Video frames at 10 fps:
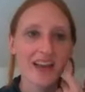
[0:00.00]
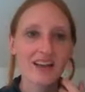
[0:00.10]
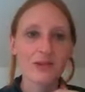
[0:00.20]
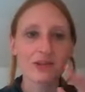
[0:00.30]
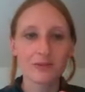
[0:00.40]

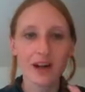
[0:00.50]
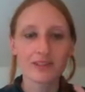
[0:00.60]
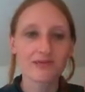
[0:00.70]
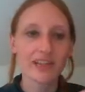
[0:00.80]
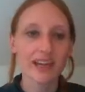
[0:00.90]
All
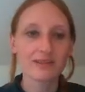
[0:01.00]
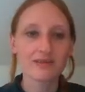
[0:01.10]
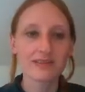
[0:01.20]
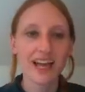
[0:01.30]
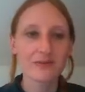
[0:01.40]
around, yeah,
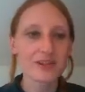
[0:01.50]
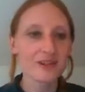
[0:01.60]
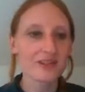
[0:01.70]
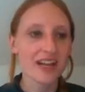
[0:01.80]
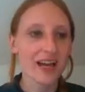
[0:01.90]

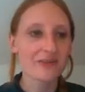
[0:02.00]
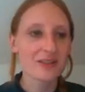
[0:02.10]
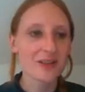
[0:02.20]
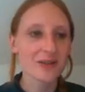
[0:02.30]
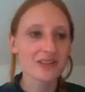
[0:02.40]

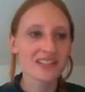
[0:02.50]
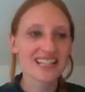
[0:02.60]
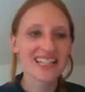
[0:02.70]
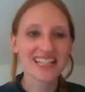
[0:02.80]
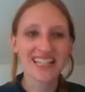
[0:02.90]
afternoon.
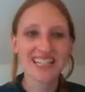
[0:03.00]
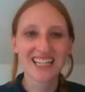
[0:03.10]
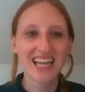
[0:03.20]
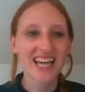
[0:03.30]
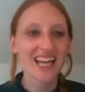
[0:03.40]

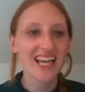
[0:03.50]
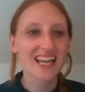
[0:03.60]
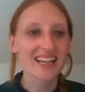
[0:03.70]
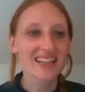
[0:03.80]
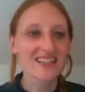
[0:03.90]

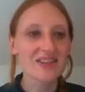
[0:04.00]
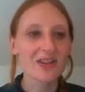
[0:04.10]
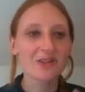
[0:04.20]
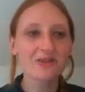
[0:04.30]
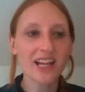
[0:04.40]
Yeah, so
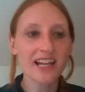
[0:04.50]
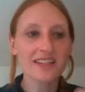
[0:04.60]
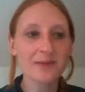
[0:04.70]
your flight,